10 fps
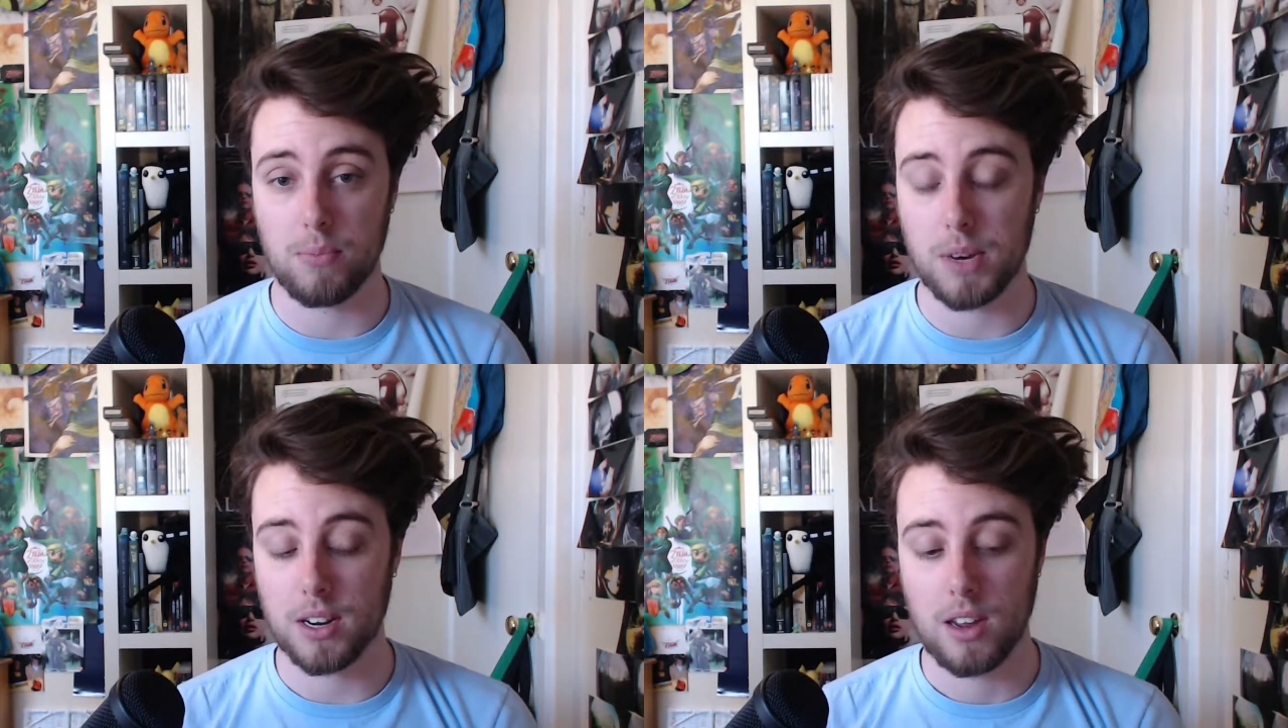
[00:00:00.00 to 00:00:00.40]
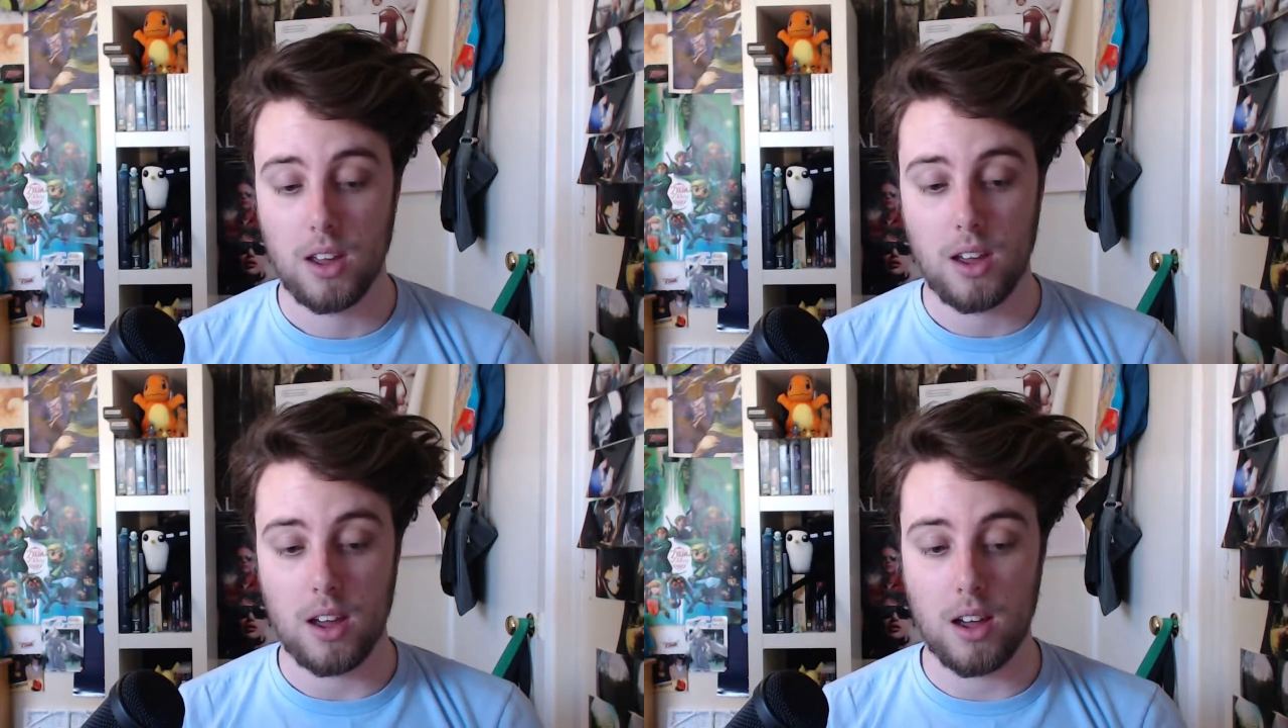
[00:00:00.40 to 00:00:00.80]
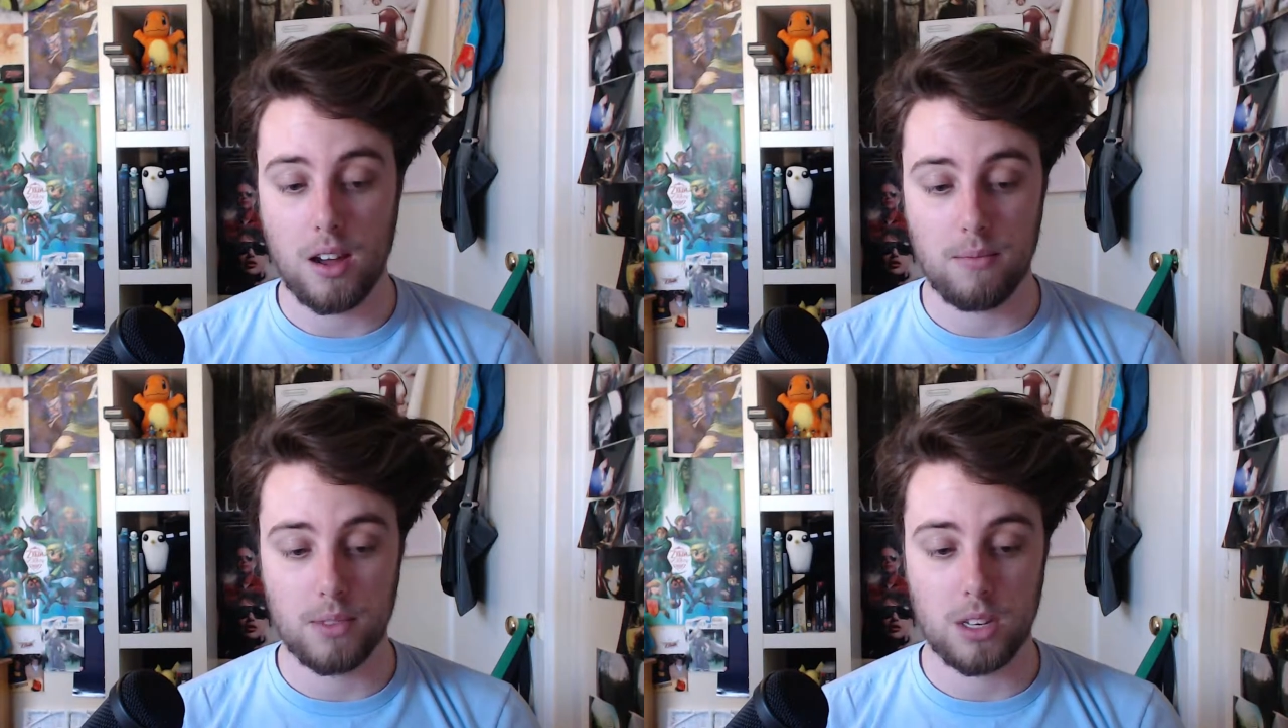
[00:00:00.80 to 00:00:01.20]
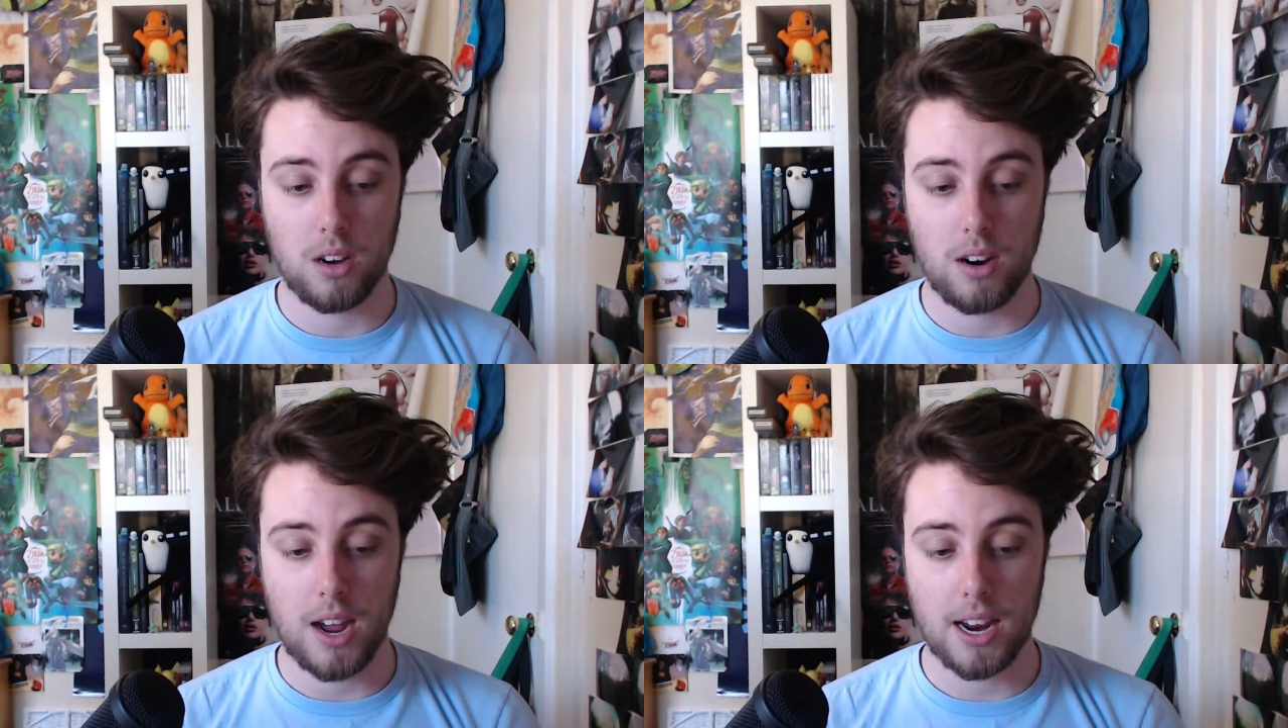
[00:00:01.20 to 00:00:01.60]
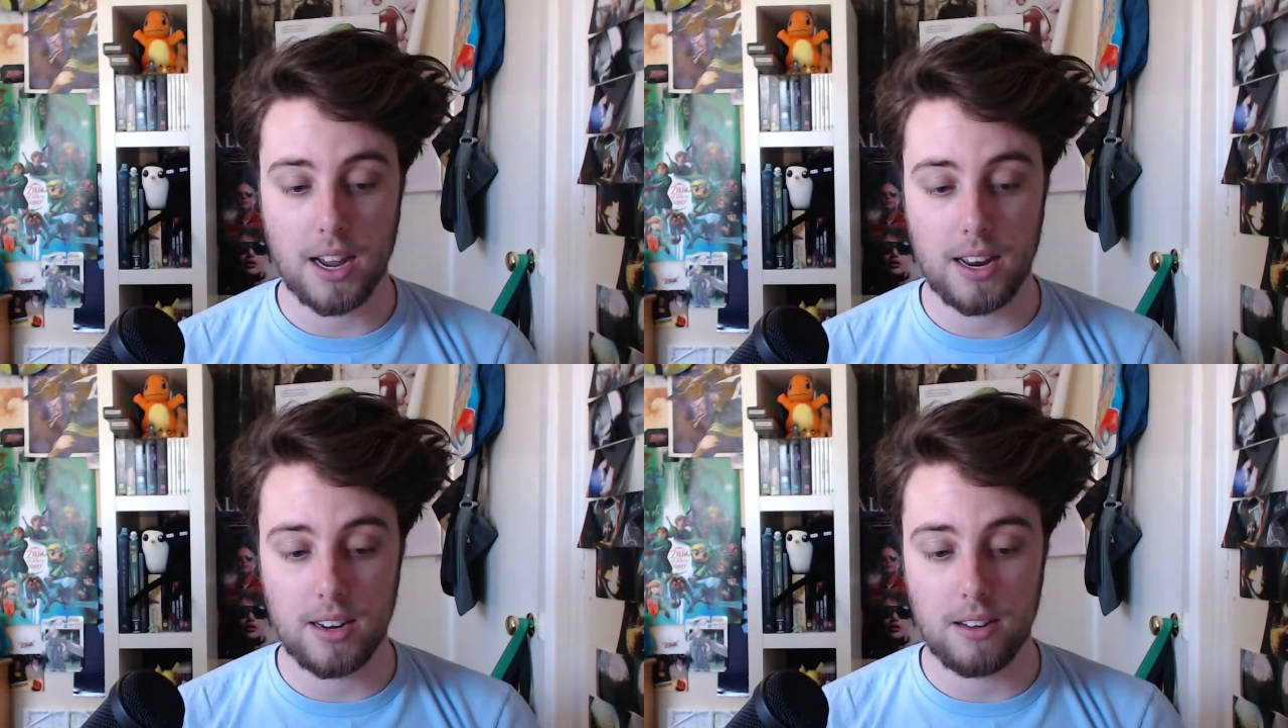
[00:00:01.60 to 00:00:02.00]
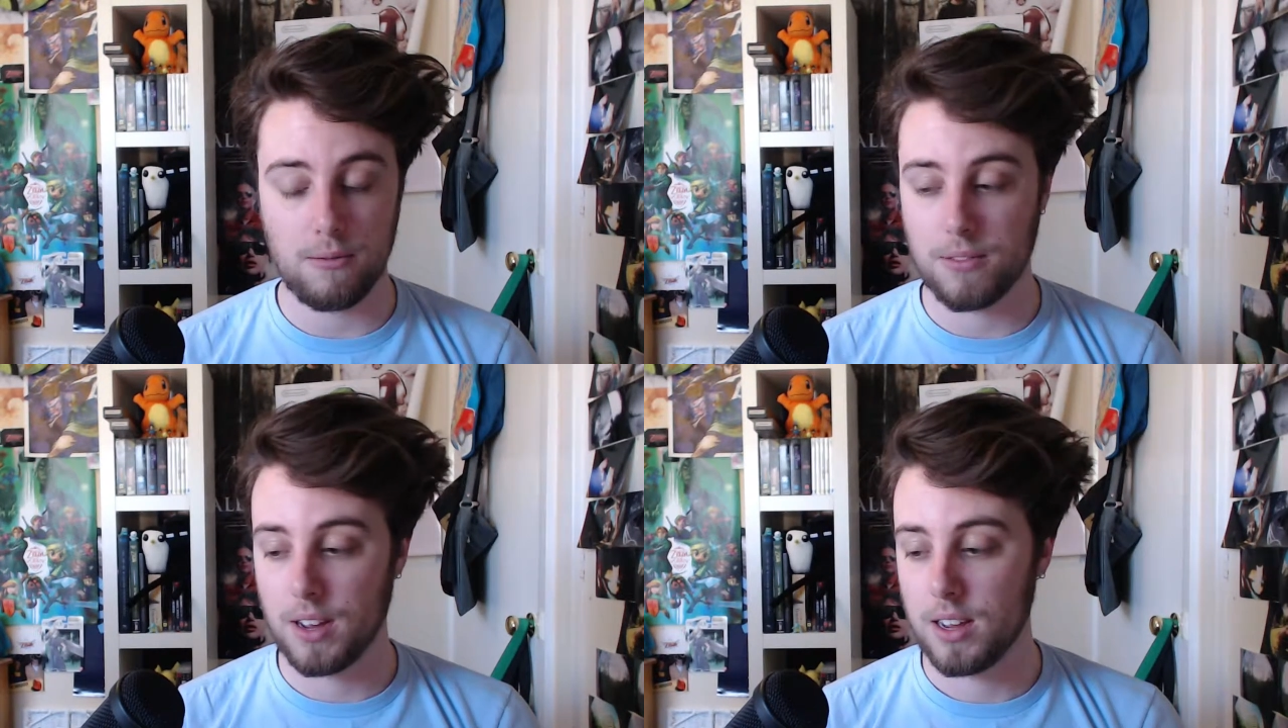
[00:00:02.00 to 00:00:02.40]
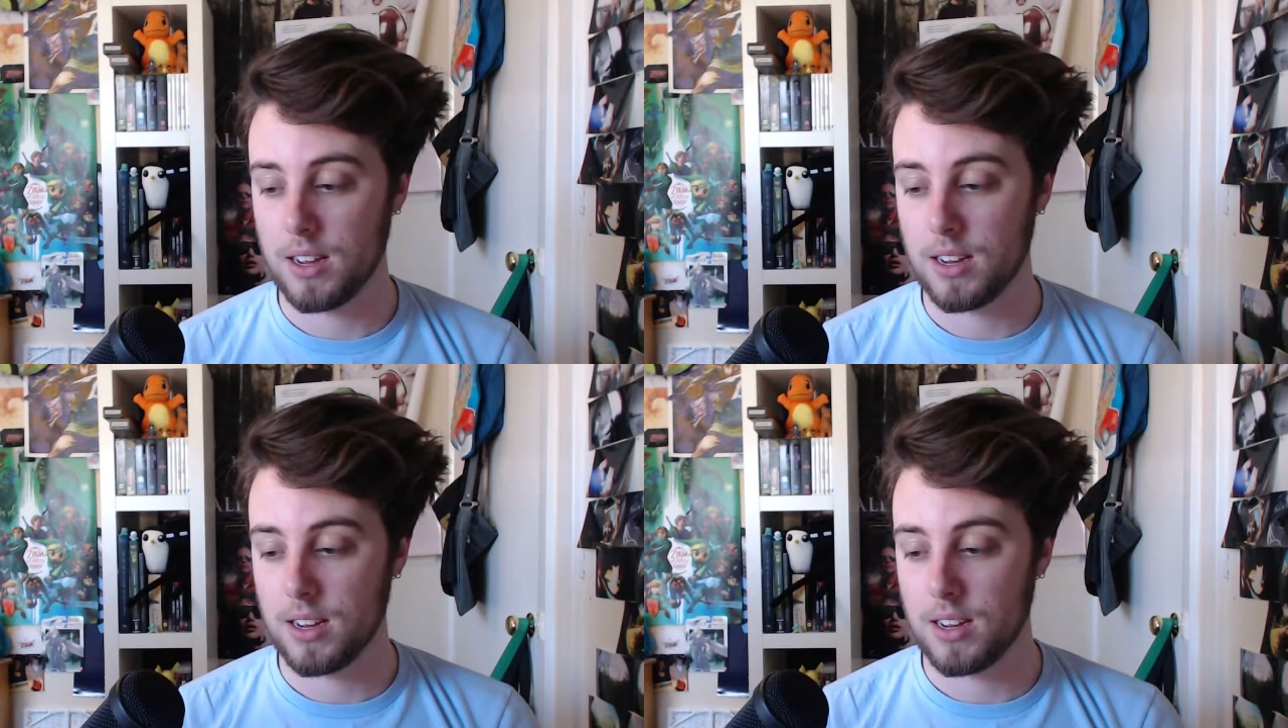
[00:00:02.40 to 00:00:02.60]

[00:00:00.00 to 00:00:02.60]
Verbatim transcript: topic. Um, so I kind of,